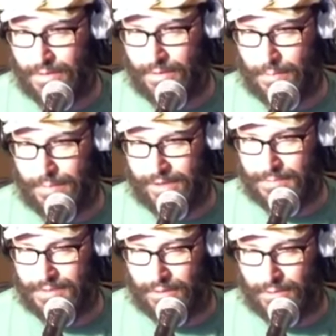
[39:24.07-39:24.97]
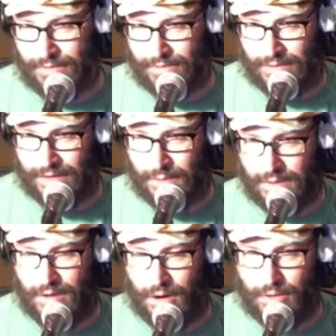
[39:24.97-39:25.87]
the pickups that are in there
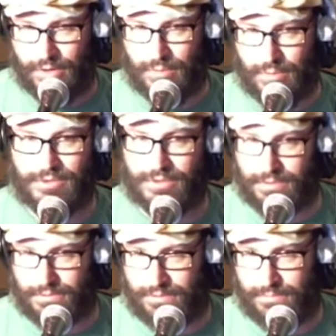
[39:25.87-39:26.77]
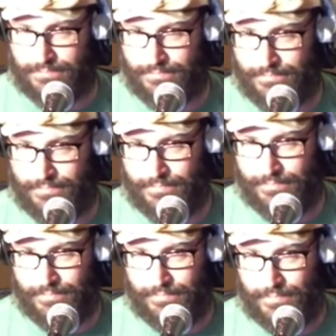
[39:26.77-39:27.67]
anyway are DiMarzio's.
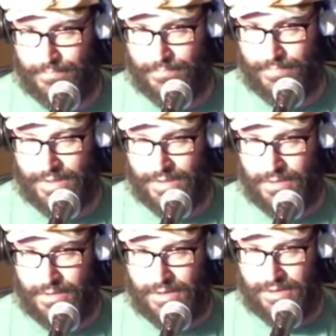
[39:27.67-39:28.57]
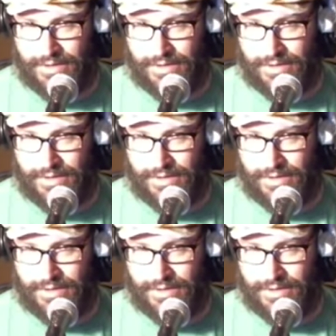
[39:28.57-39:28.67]
Right. Like